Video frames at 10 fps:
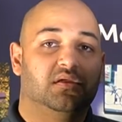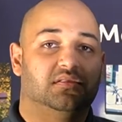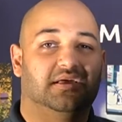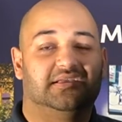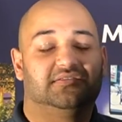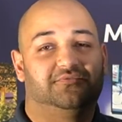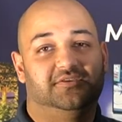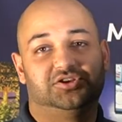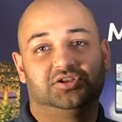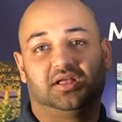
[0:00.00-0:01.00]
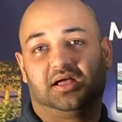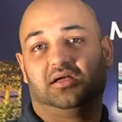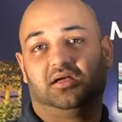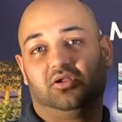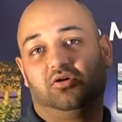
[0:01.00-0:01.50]
That is a feature that
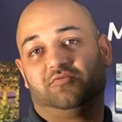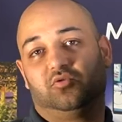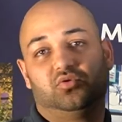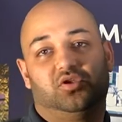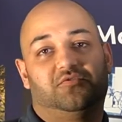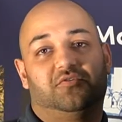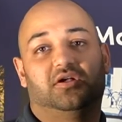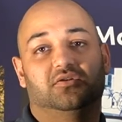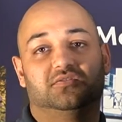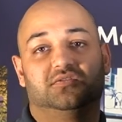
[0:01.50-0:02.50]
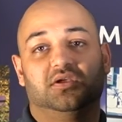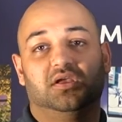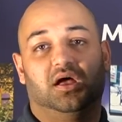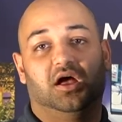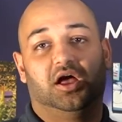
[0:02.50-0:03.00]
a lot of audiophiles
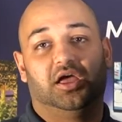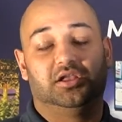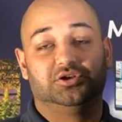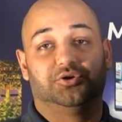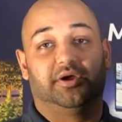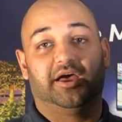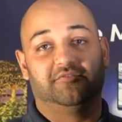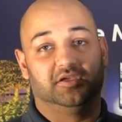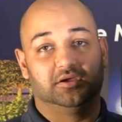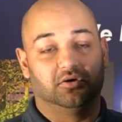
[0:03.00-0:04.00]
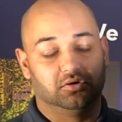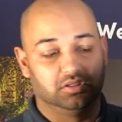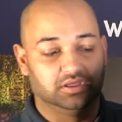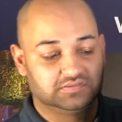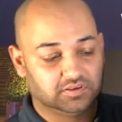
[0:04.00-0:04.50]
enjoy having on
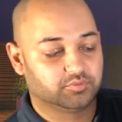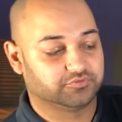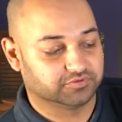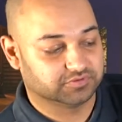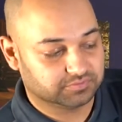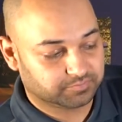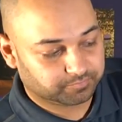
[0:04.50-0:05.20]
their subwoofers.